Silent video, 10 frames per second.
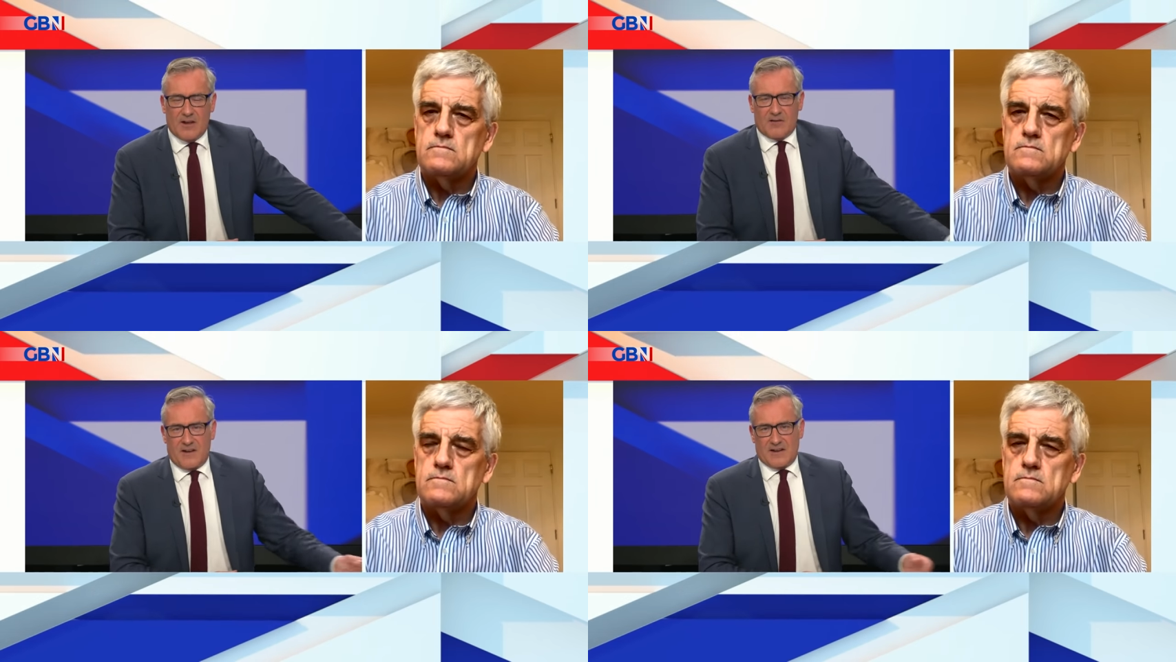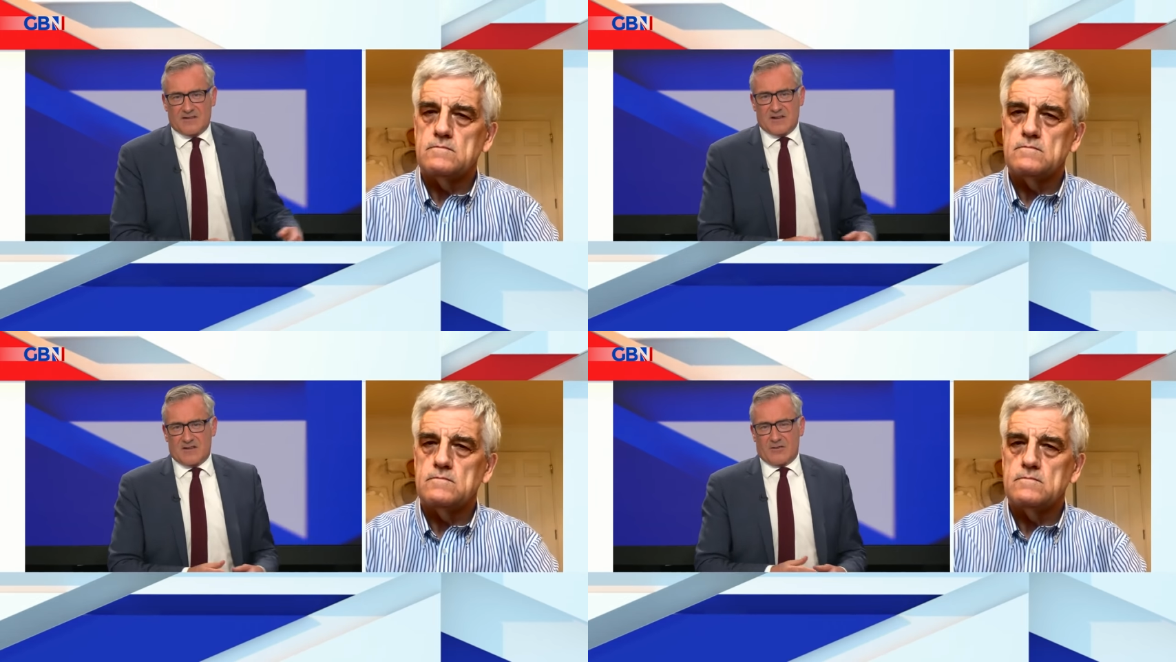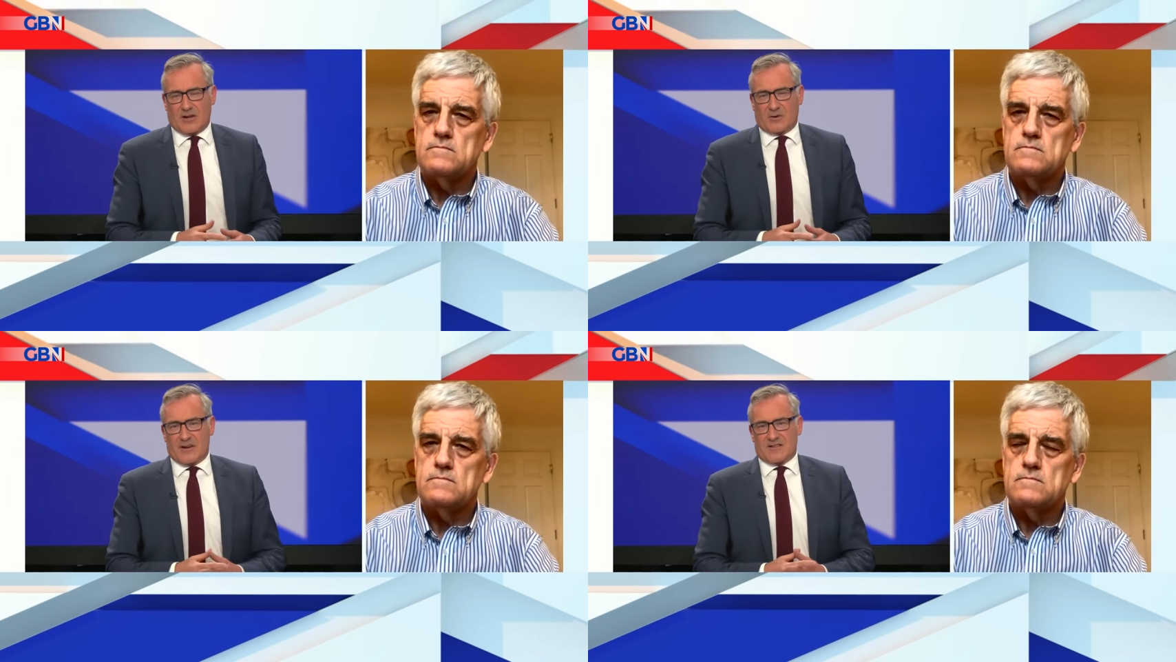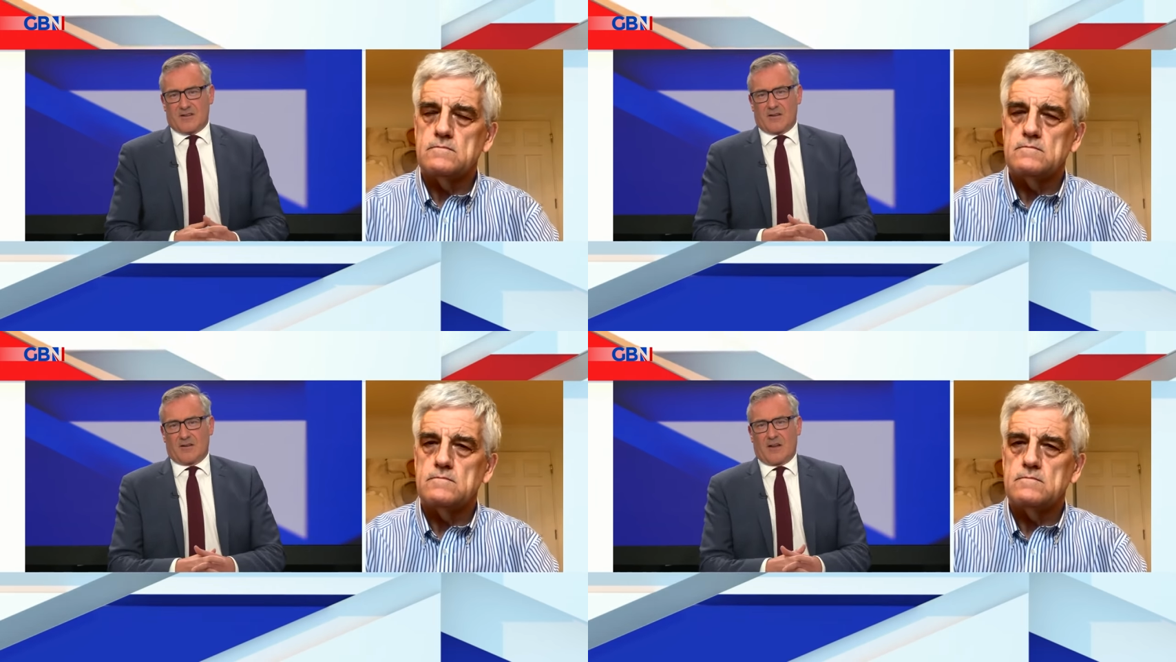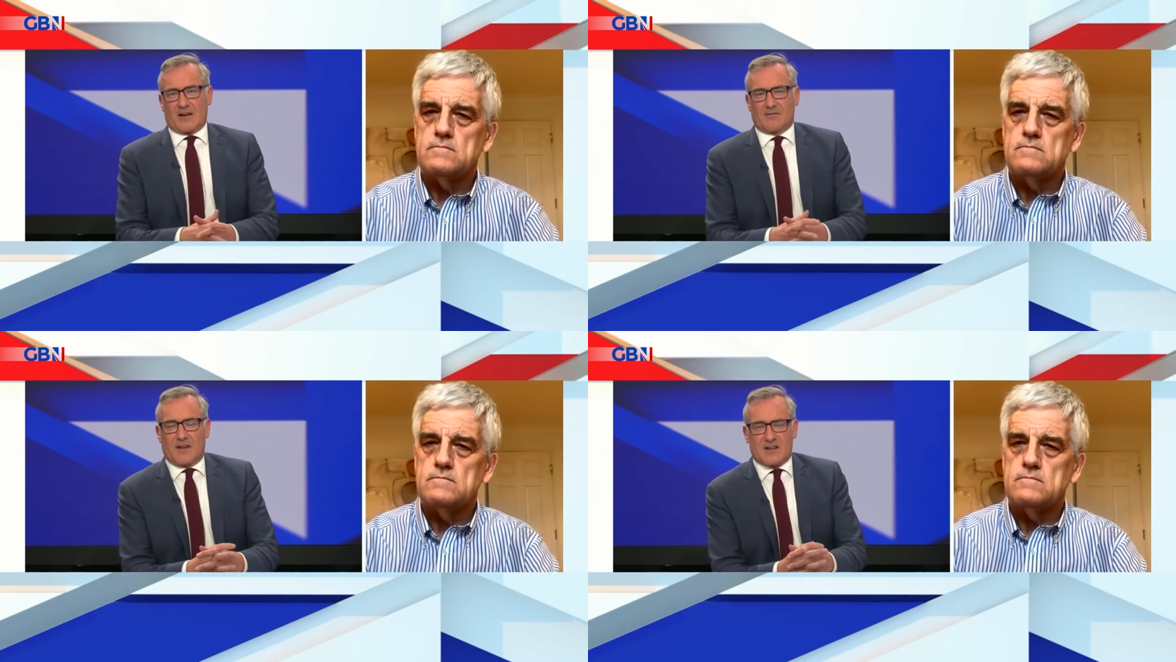Speaker 1: the advances of an aggressor
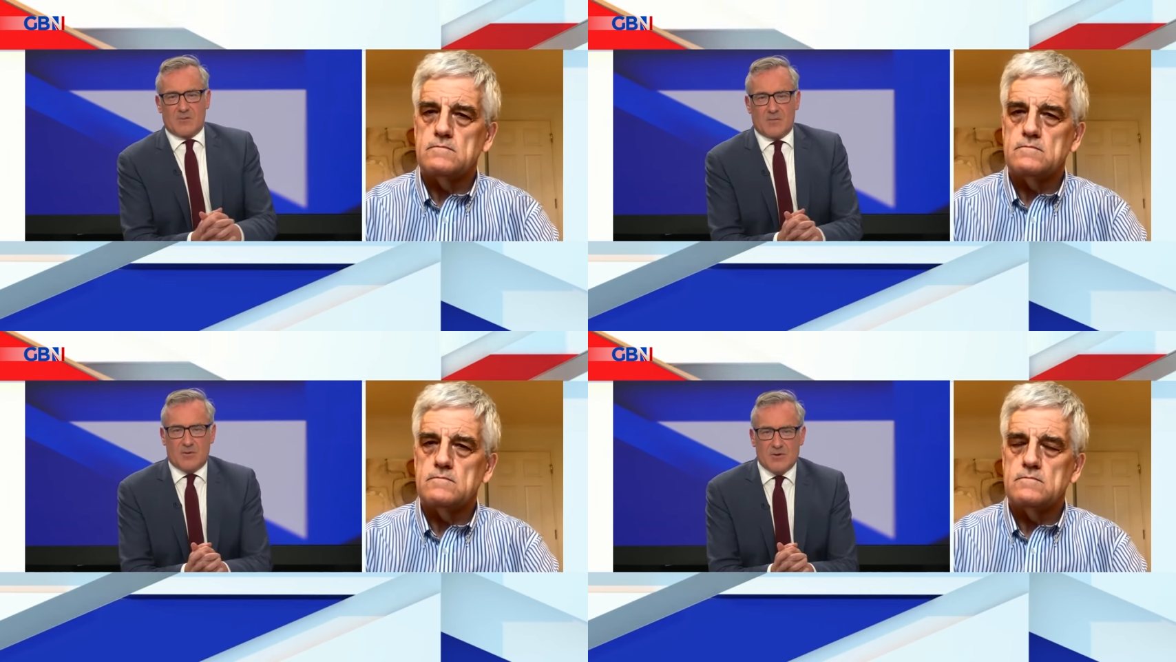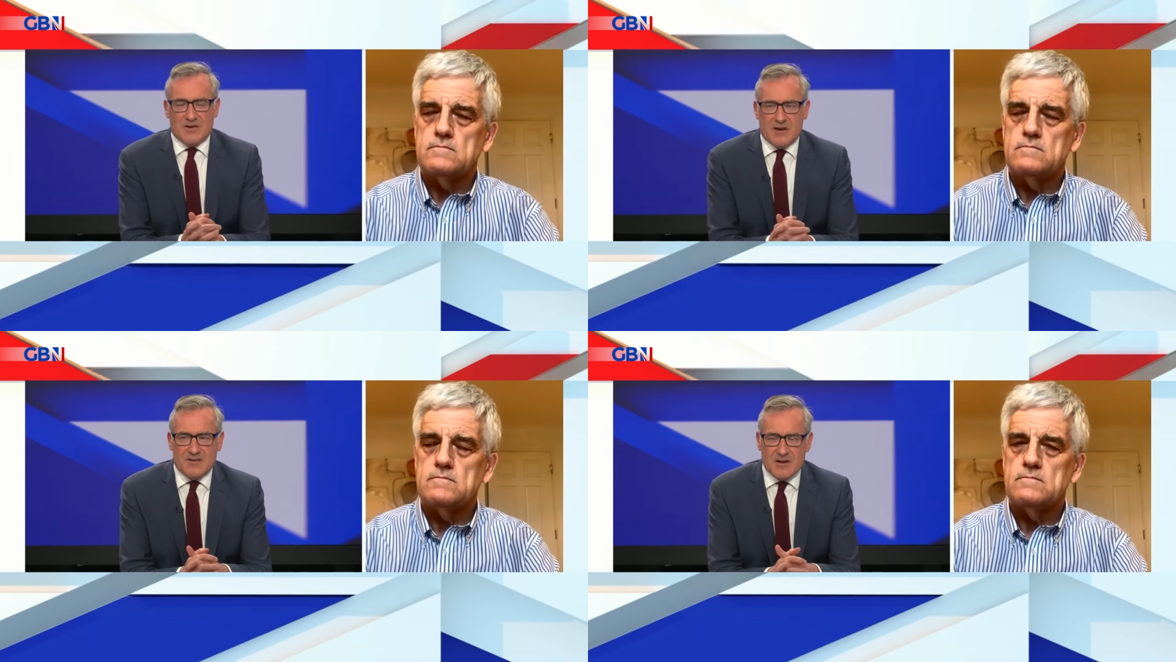like Vladimir Putin?